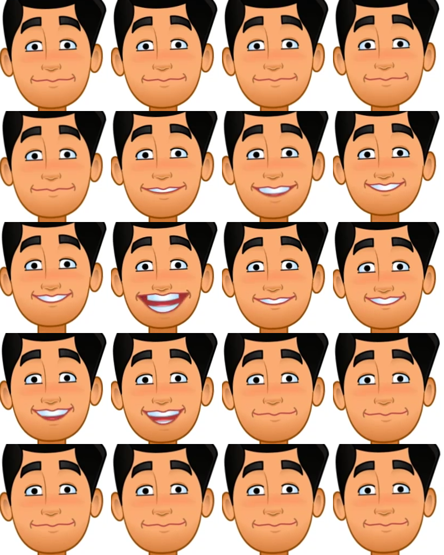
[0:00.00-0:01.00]

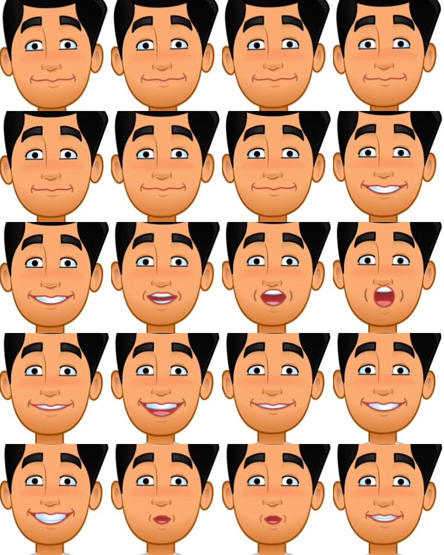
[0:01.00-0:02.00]
pressure
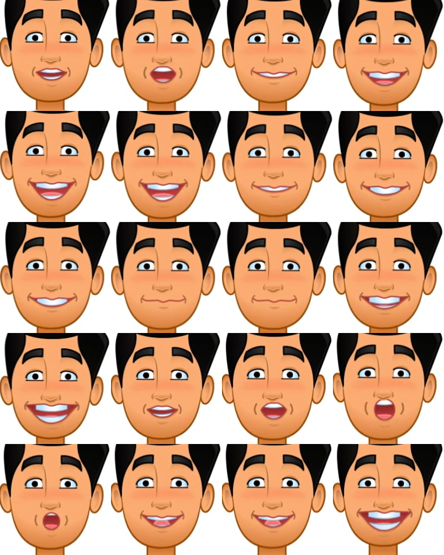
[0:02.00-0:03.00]
applied to an
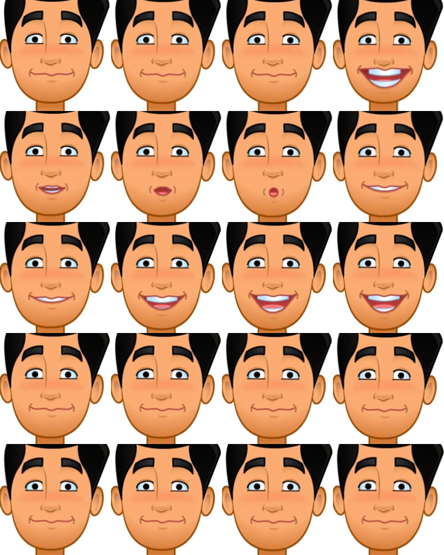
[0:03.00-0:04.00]
enclosed
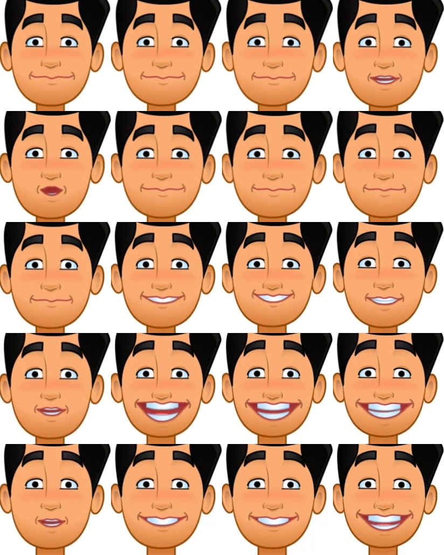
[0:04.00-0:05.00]
fluid will be
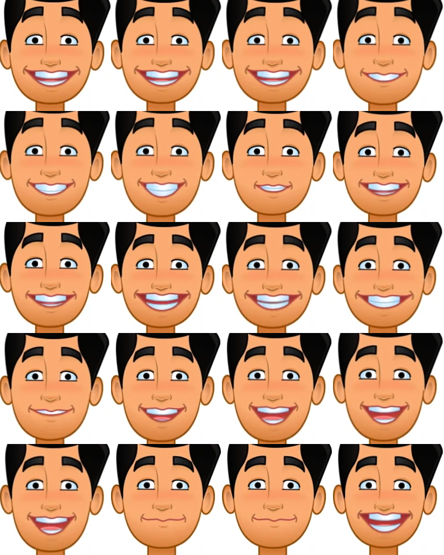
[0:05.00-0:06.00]
transmitted
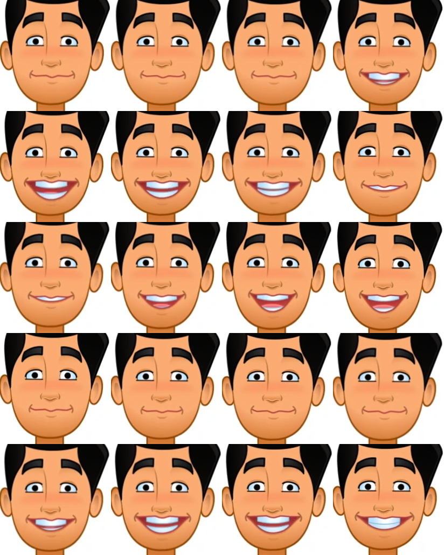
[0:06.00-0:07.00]
without a
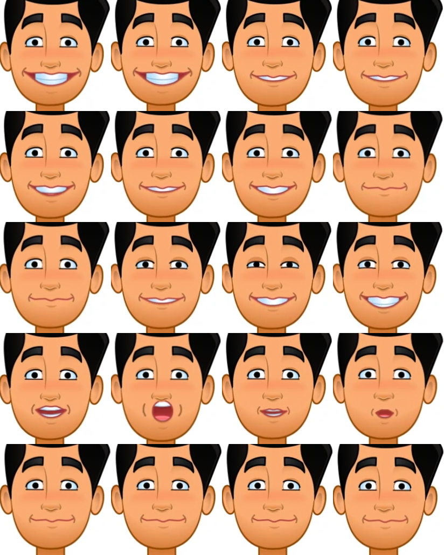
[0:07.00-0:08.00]
change in
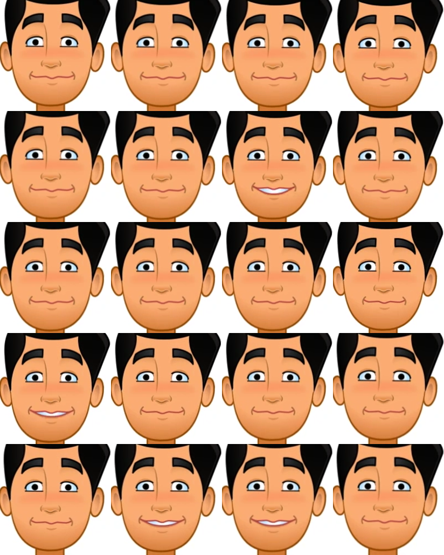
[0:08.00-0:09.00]
magnitude to
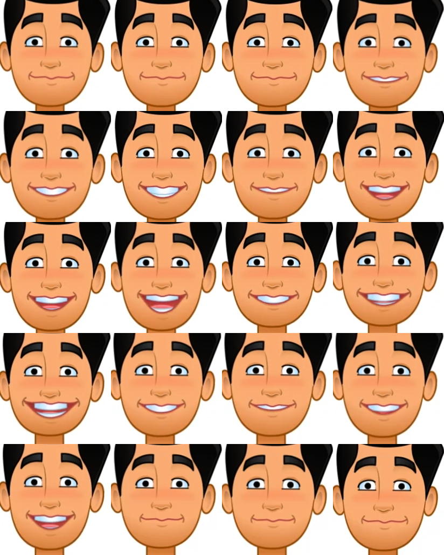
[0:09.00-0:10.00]
every point
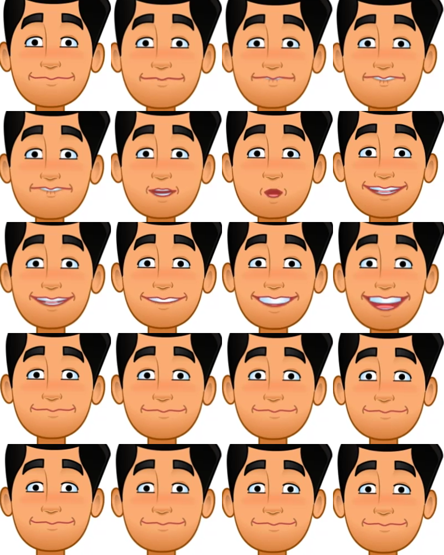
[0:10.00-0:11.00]
of the
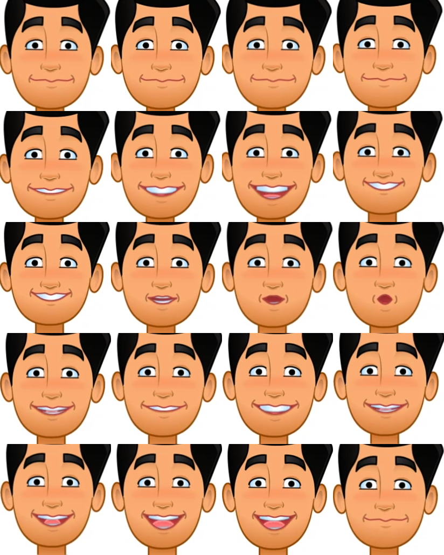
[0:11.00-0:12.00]
fluid and to the
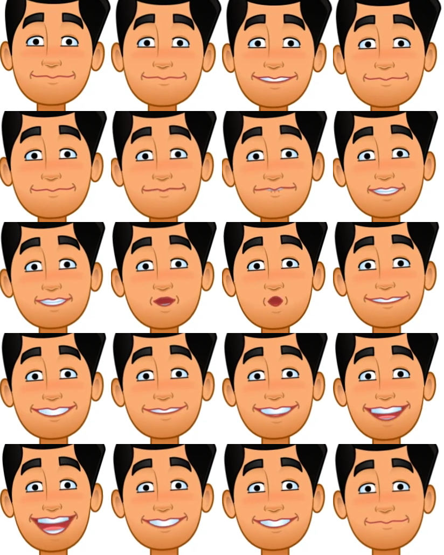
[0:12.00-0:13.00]
walls of the
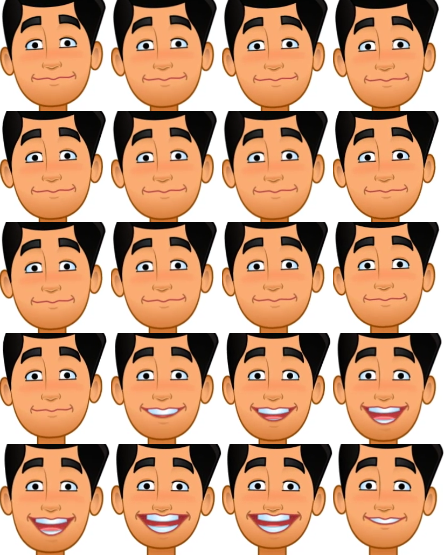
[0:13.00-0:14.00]
container. The
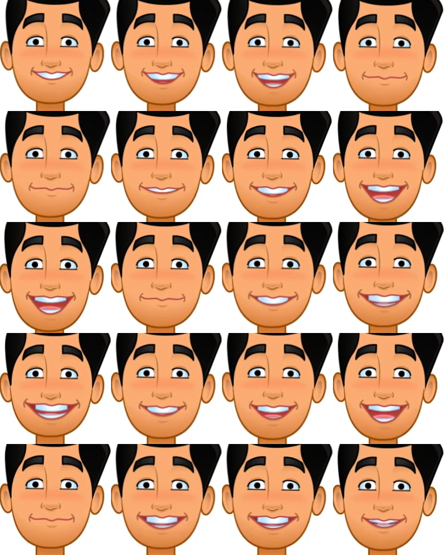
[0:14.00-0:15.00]
pressure at
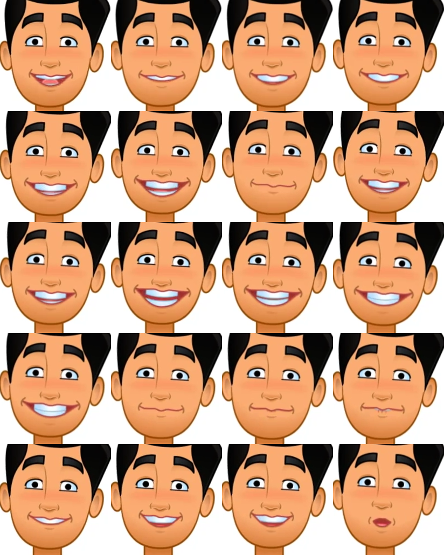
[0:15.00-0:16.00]
any point in the
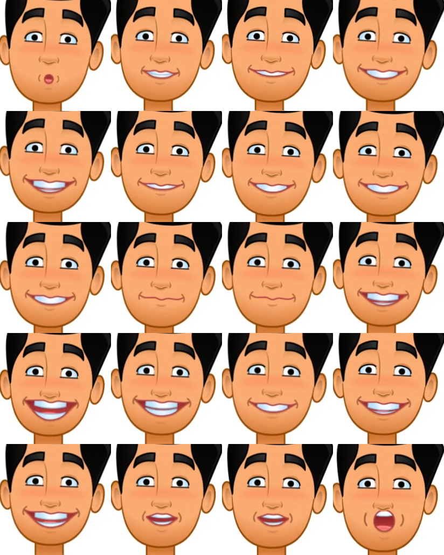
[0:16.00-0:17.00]
fluid is
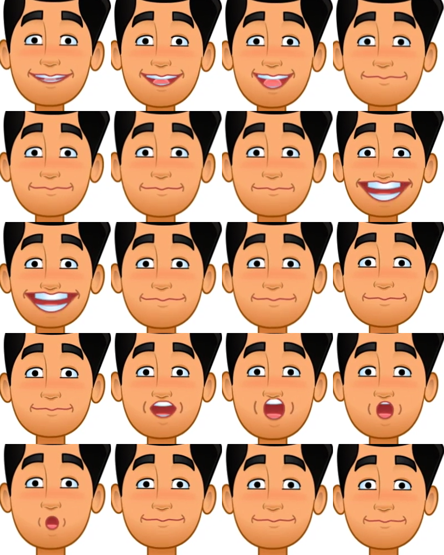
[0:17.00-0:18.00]
equal in
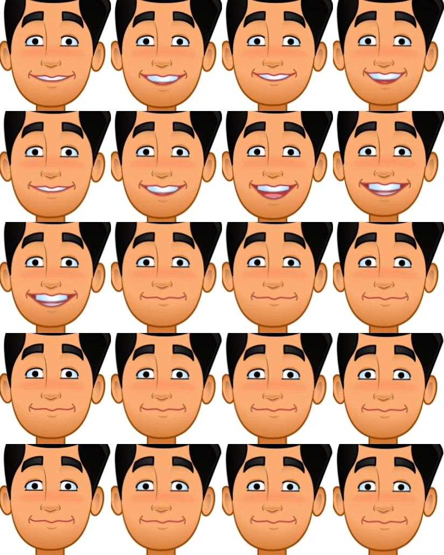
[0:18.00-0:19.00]
all
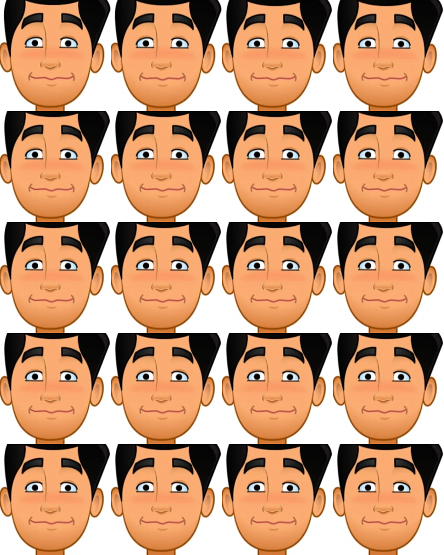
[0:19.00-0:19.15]
directions.